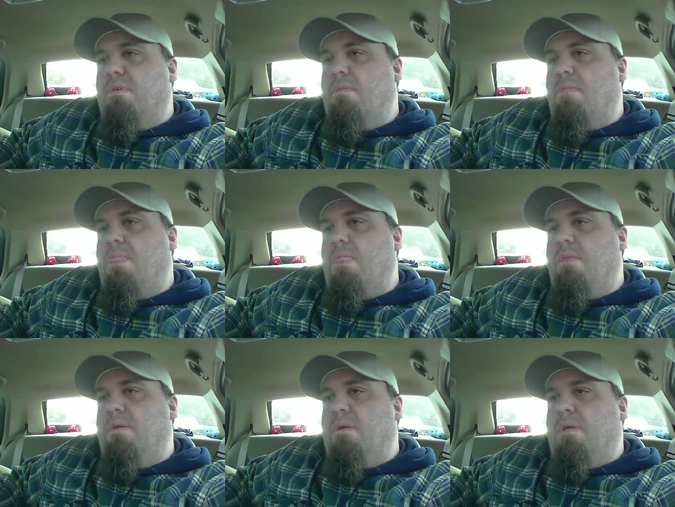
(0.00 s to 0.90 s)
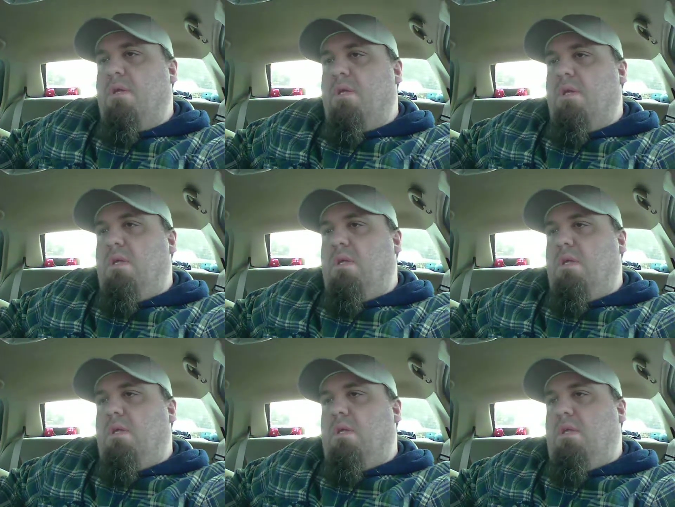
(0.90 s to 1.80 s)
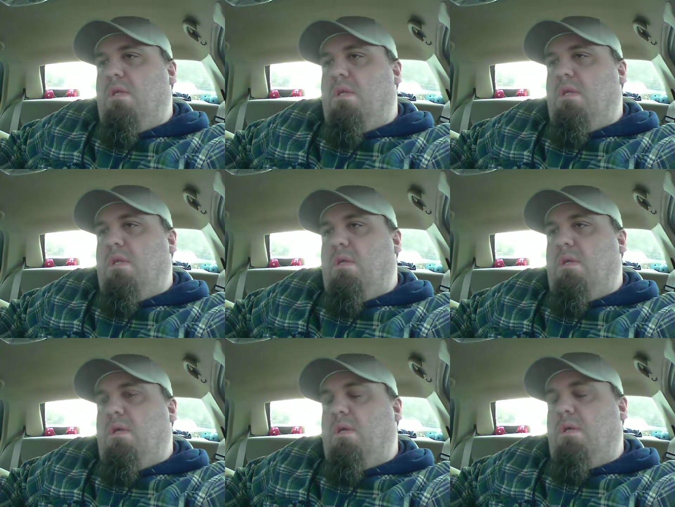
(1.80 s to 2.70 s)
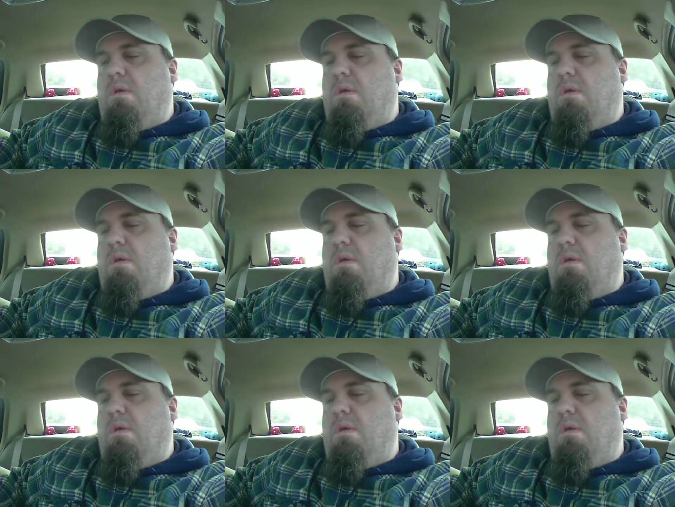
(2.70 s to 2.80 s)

(silence)